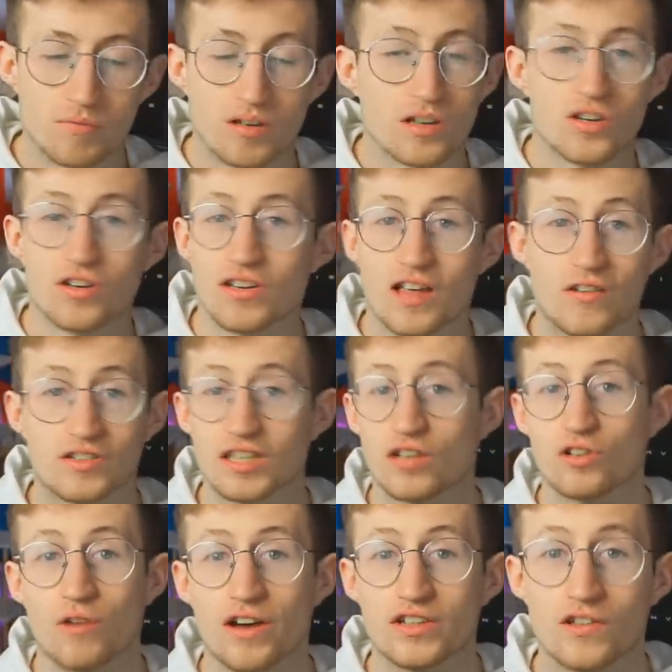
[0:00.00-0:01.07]
You know, I've seen
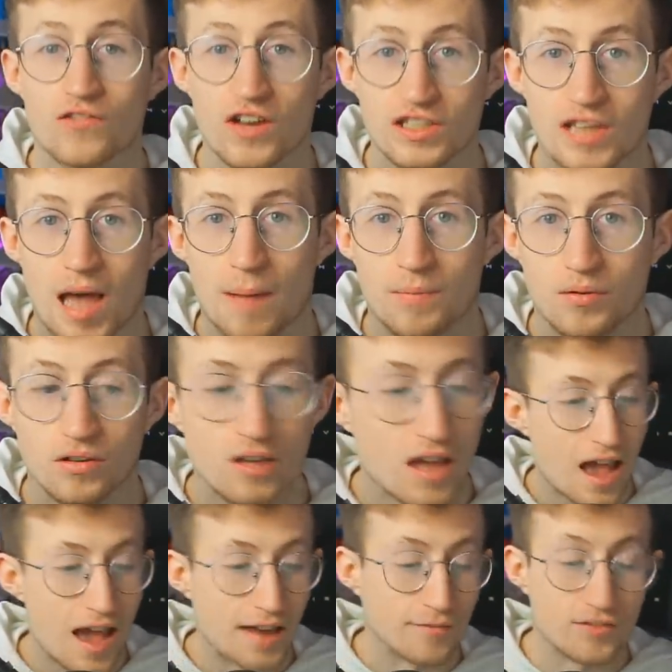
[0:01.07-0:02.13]
crazy things happen,
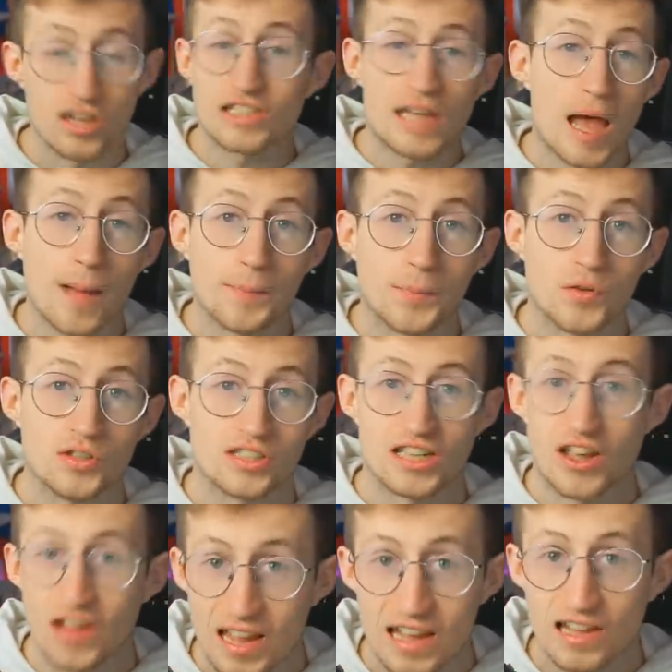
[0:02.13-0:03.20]
and if this happens and
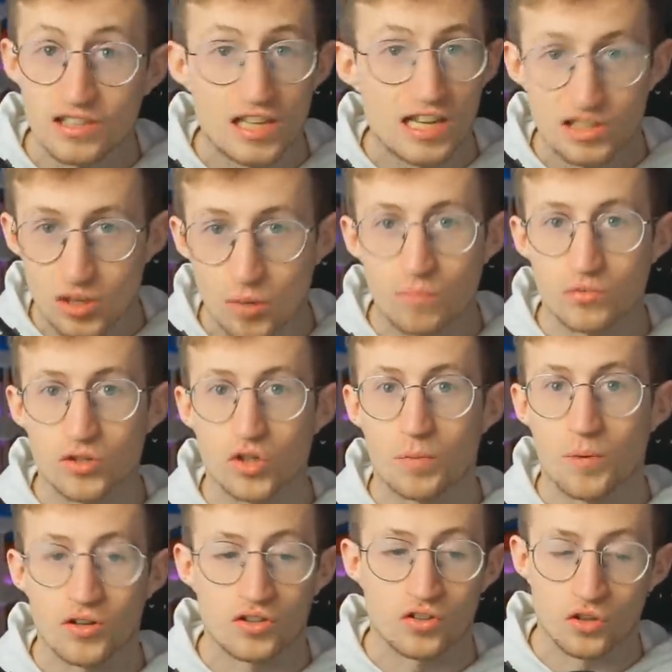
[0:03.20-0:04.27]
there is some sort of
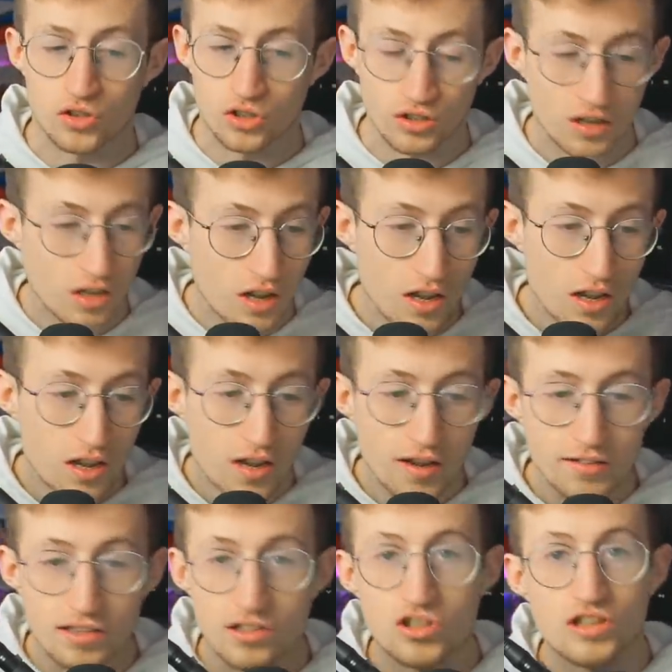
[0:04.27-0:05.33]
points deduction,
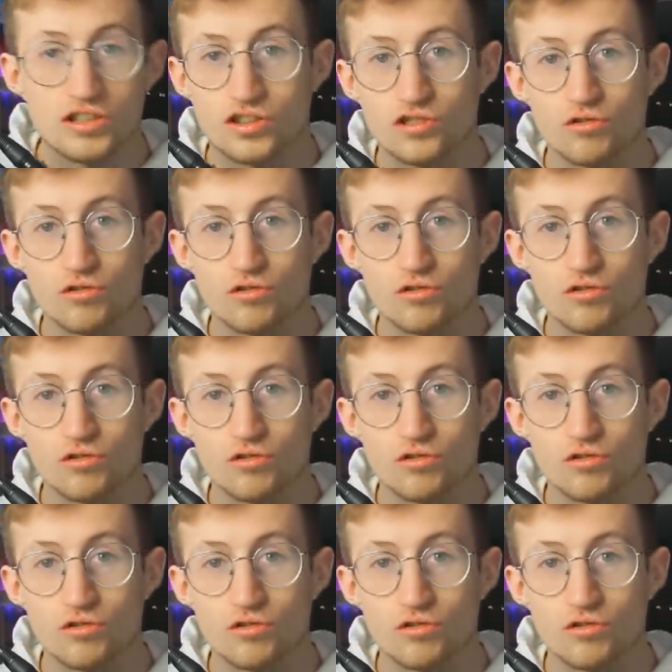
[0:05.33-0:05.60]
then Jesus